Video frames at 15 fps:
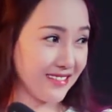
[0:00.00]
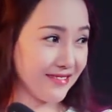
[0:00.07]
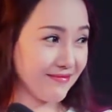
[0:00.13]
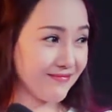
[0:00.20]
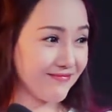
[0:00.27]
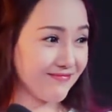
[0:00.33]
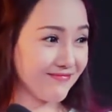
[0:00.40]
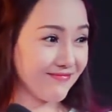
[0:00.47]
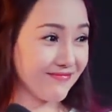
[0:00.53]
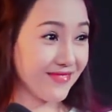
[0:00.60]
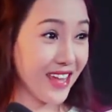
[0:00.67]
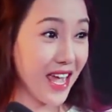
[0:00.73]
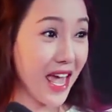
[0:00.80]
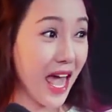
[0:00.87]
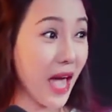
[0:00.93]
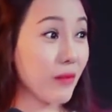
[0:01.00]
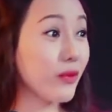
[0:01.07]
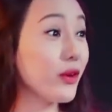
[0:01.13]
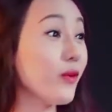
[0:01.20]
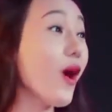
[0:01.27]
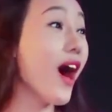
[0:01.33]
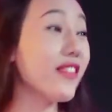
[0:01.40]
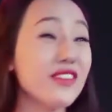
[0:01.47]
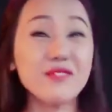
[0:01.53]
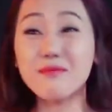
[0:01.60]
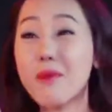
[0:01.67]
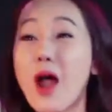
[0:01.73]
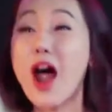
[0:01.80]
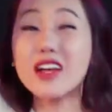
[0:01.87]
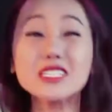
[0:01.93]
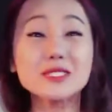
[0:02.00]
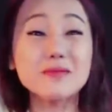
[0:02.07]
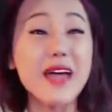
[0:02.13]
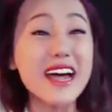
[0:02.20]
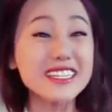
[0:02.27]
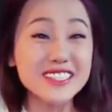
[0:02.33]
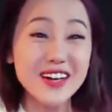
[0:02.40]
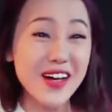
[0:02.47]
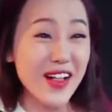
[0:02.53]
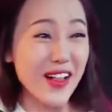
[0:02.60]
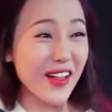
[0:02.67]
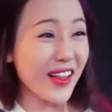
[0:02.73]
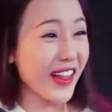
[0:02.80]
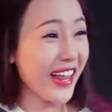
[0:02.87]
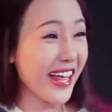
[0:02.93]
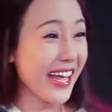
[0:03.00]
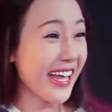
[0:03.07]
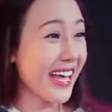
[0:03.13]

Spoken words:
And we won the bronze medal.